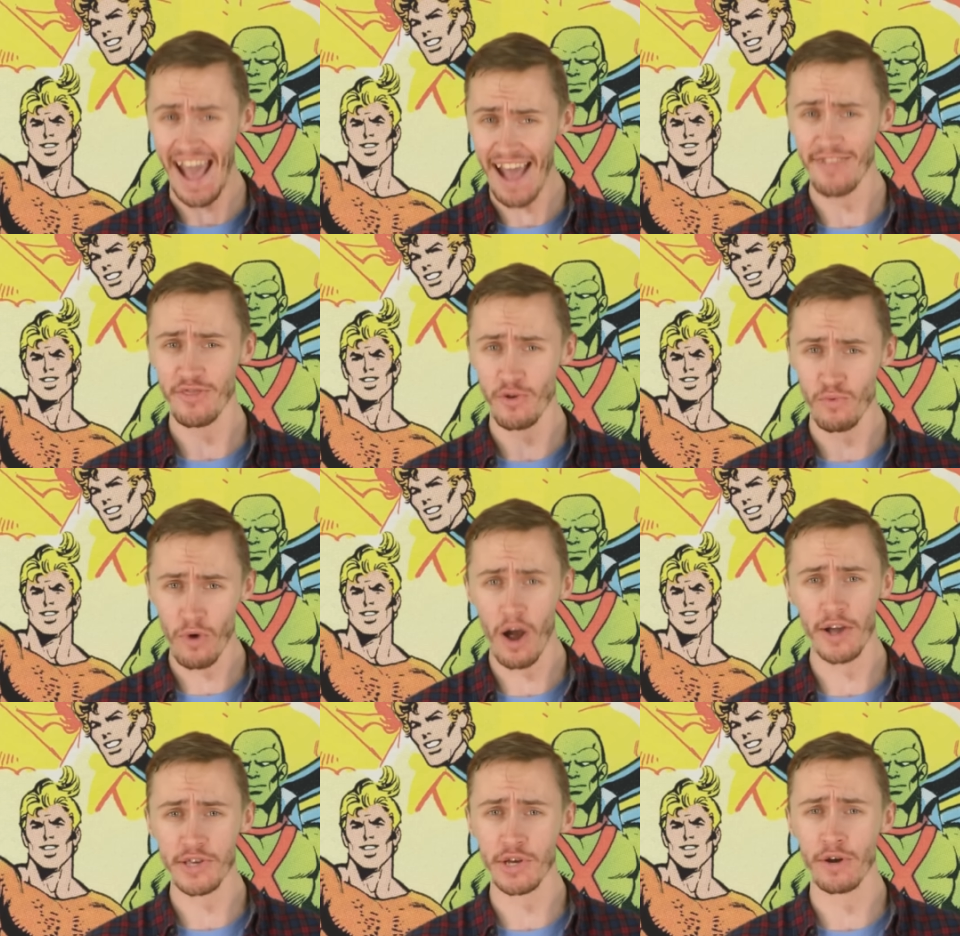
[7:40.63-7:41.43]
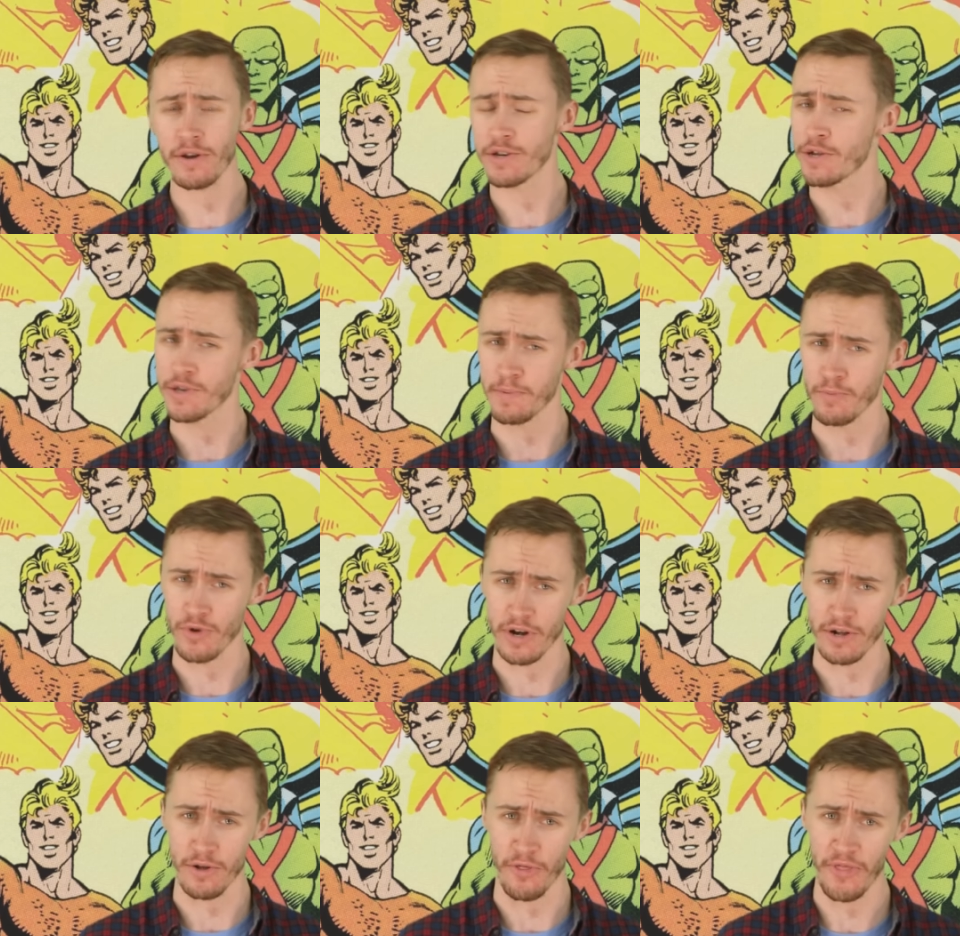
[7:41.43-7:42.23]
Speaker 1: at the roster and do some
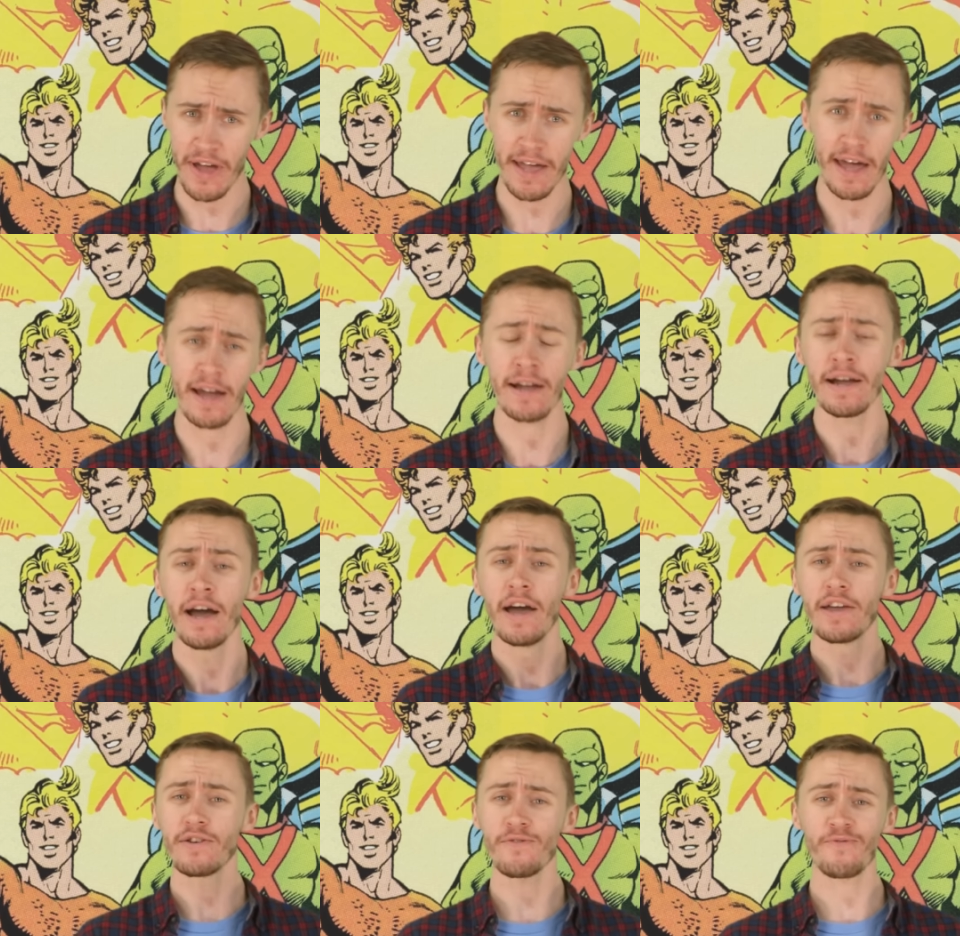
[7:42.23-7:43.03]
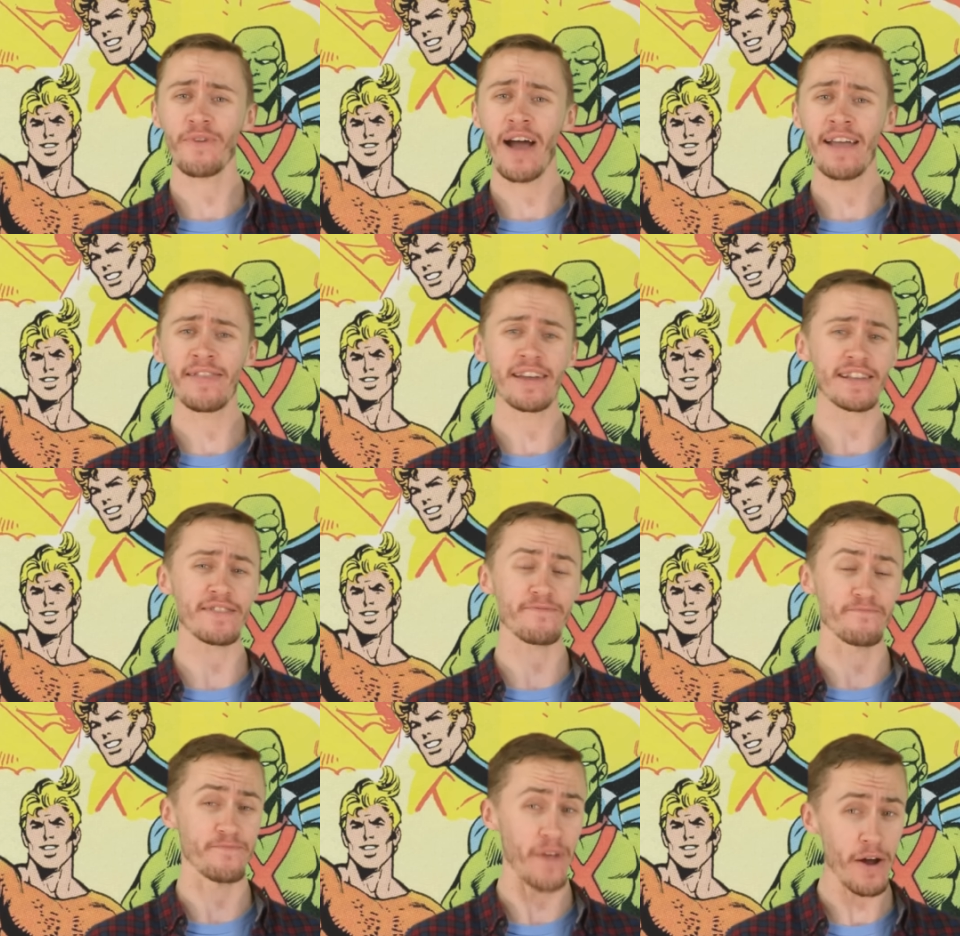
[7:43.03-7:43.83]
critical thinking, you'll find that
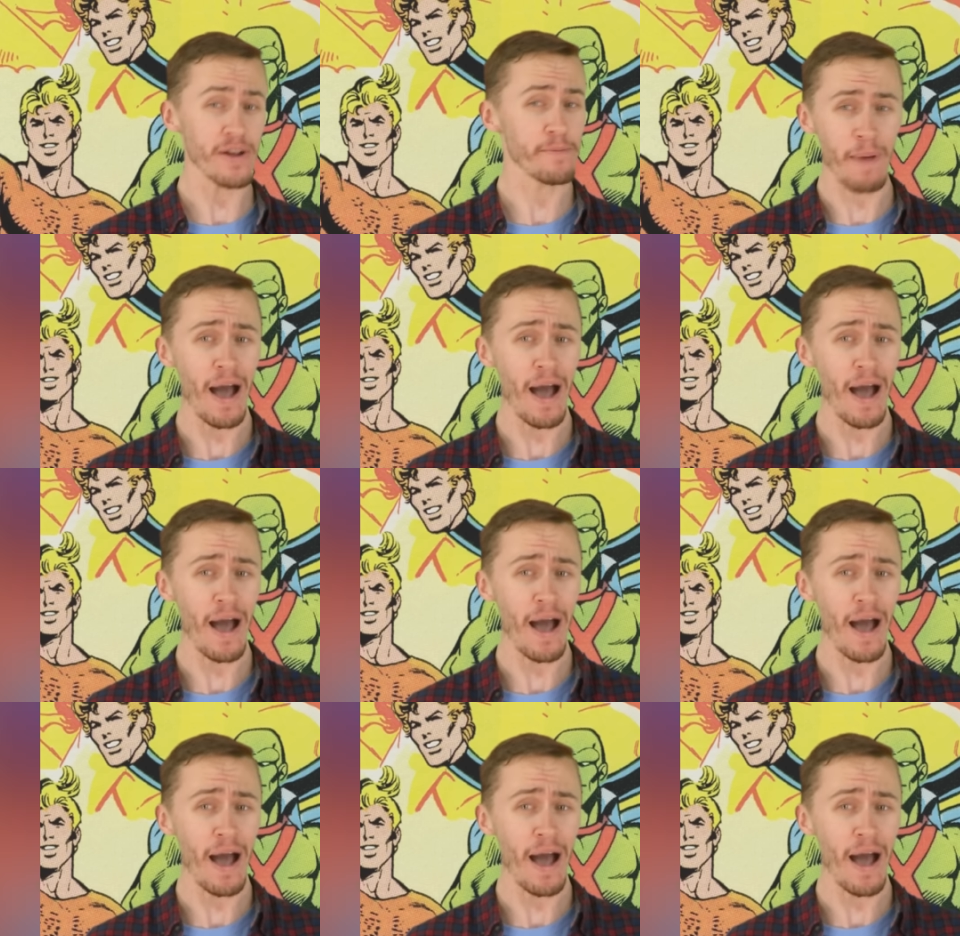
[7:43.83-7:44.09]
it's very